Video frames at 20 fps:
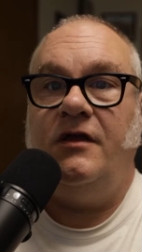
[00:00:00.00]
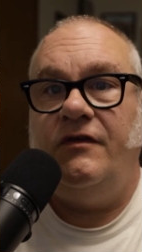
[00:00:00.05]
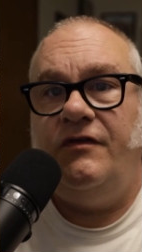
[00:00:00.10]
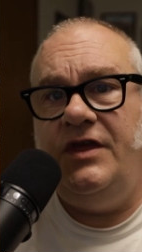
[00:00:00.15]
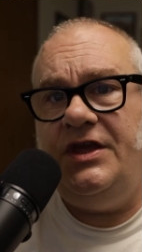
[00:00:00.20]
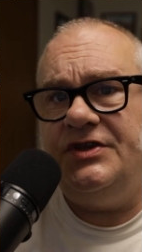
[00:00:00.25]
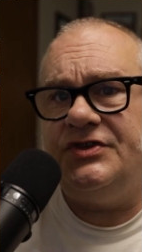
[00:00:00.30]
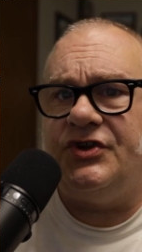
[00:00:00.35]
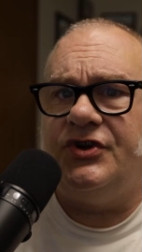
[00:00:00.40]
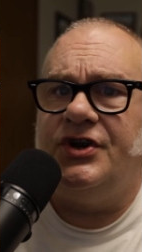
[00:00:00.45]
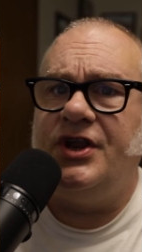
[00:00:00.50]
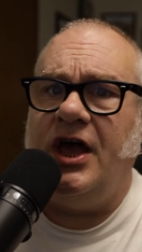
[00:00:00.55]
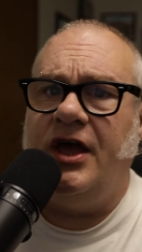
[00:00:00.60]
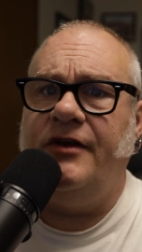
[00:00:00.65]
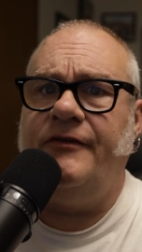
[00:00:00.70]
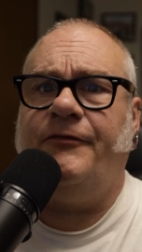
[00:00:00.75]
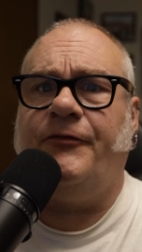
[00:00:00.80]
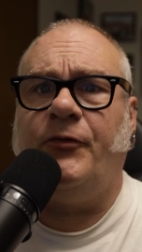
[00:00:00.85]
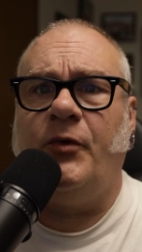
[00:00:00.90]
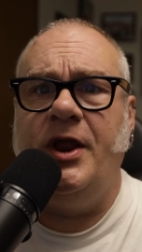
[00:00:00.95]
These are
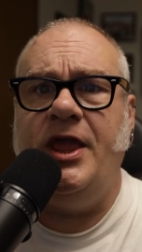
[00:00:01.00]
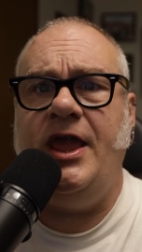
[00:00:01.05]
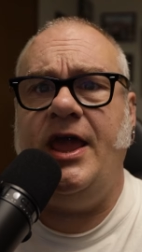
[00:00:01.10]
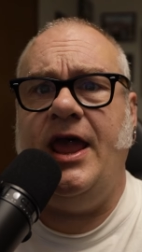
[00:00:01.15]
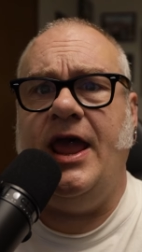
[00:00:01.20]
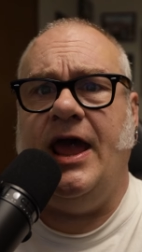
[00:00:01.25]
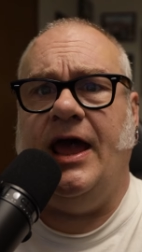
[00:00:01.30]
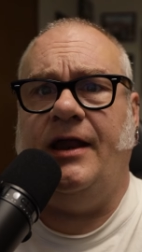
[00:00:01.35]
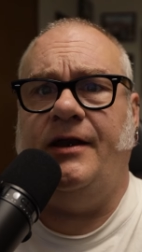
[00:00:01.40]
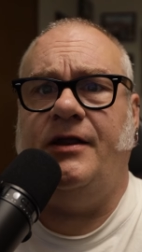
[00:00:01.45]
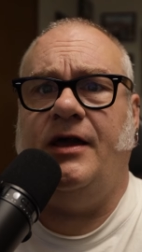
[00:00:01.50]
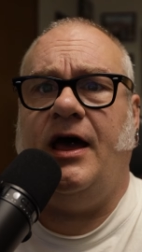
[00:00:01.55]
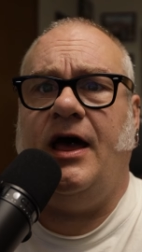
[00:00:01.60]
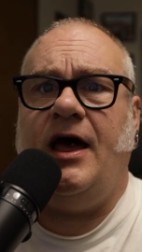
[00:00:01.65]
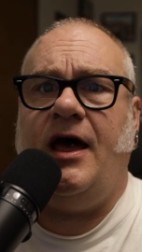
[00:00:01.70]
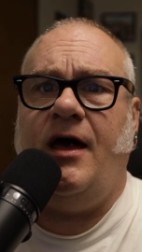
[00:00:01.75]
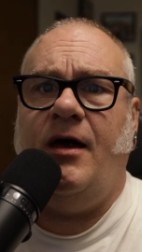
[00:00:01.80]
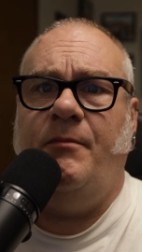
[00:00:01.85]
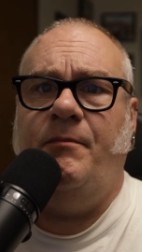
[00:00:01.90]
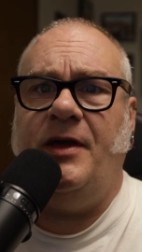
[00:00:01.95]
done freehand.
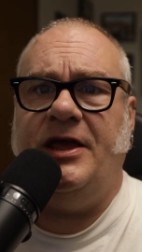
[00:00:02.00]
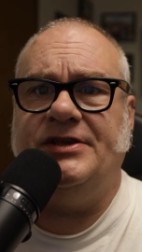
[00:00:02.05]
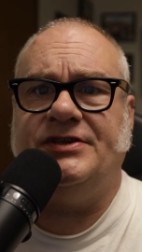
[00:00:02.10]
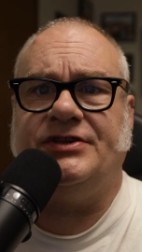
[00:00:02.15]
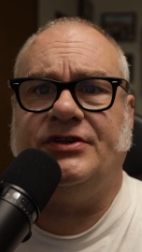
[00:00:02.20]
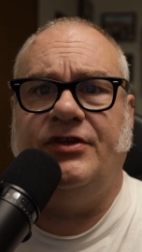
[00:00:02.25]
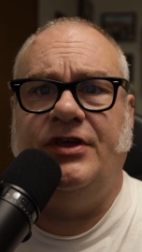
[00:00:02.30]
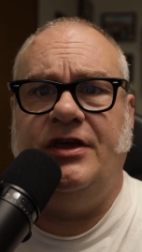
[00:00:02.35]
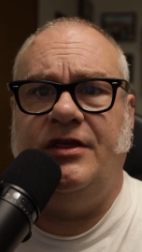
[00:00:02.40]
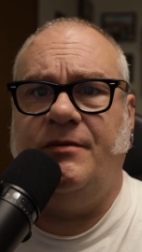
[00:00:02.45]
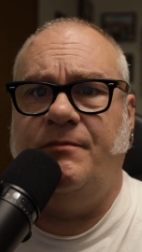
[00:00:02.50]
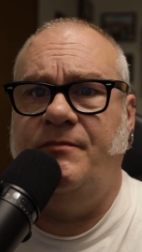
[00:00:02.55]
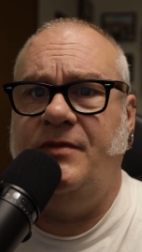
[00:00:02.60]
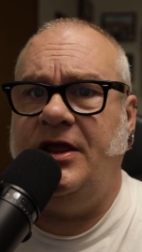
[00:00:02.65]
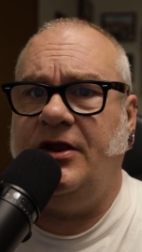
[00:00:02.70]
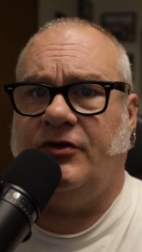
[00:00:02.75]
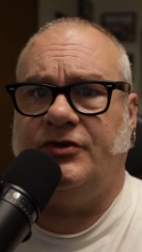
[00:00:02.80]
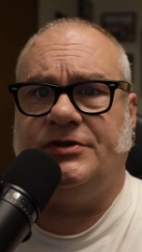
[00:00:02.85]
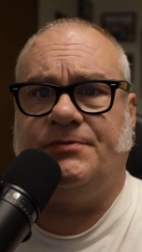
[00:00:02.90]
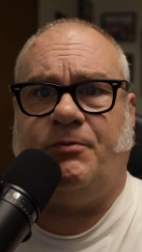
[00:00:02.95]
Uh, basically, the
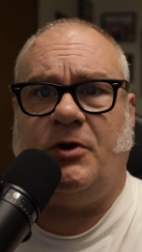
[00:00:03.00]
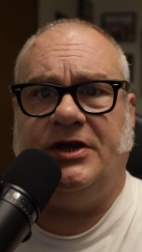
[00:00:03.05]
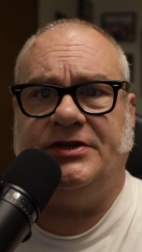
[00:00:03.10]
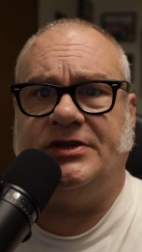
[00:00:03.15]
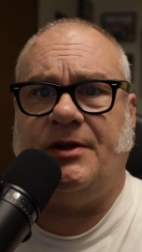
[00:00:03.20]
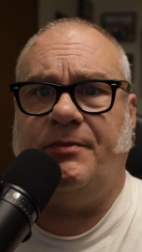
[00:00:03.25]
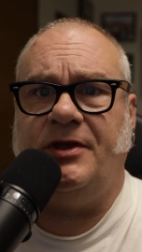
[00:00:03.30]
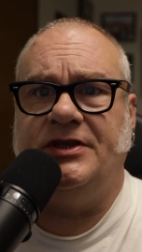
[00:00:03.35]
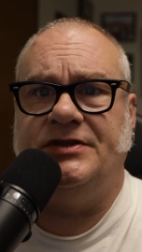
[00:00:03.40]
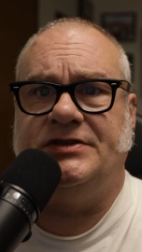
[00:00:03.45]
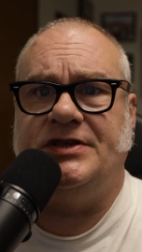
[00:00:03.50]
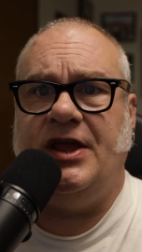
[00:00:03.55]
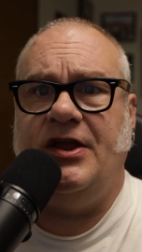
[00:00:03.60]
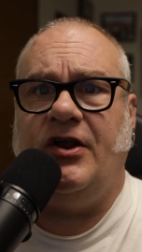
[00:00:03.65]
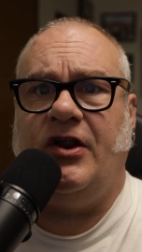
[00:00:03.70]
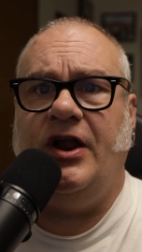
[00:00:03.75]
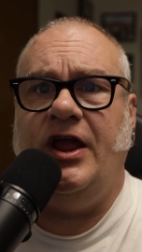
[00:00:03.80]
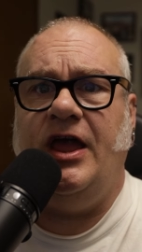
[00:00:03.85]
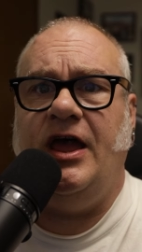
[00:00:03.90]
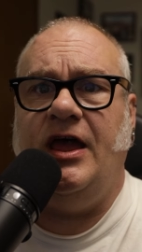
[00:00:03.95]
needles press up against the
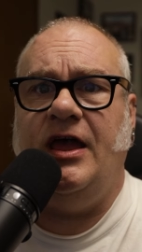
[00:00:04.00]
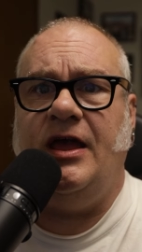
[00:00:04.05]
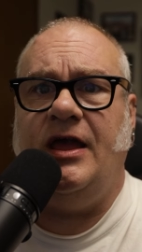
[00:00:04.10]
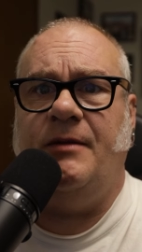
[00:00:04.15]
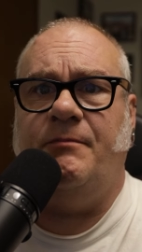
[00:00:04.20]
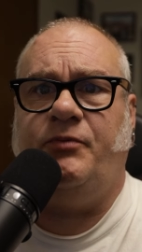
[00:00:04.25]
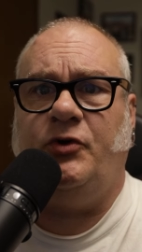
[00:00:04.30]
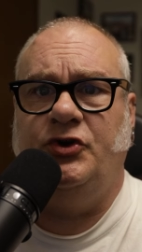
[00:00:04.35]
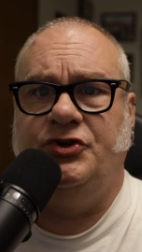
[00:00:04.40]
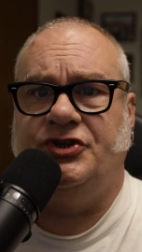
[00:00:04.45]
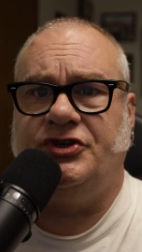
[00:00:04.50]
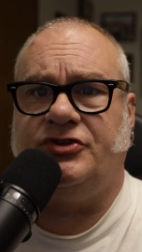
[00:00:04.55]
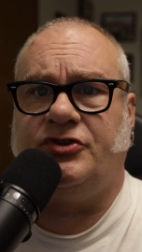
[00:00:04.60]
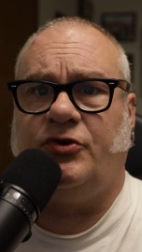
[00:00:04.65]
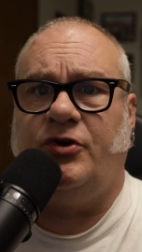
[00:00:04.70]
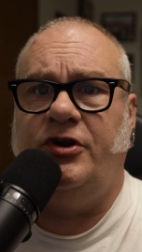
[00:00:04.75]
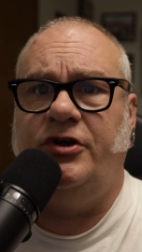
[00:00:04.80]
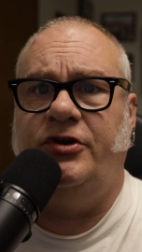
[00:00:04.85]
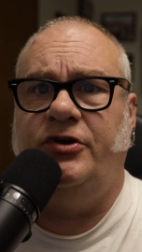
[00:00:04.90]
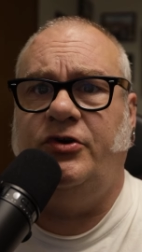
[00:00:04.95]
area and push
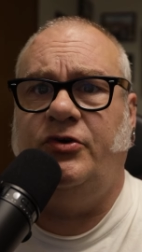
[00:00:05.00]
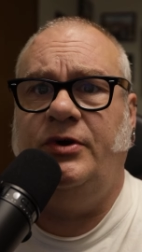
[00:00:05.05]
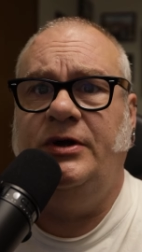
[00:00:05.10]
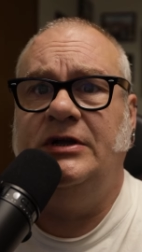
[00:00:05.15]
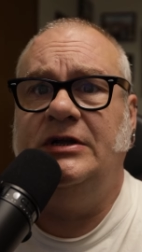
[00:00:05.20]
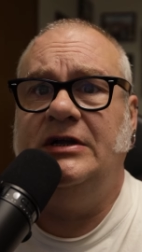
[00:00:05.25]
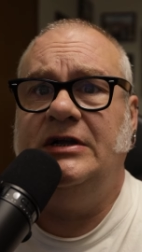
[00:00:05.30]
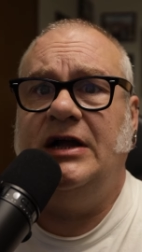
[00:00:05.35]
through.